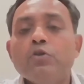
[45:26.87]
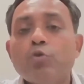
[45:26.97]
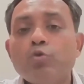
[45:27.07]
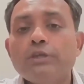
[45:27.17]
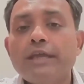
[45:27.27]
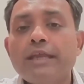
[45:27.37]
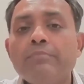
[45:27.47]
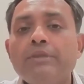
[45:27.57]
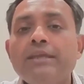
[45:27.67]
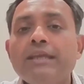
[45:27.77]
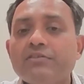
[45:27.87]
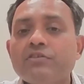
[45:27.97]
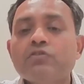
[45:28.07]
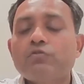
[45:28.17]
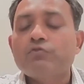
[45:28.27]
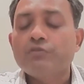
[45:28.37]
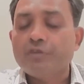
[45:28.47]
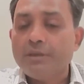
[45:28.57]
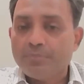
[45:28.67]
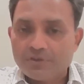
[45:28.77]
growth can be in excess of
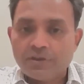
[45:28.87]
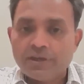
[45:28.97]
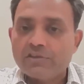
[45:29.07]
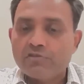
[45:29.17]
15%,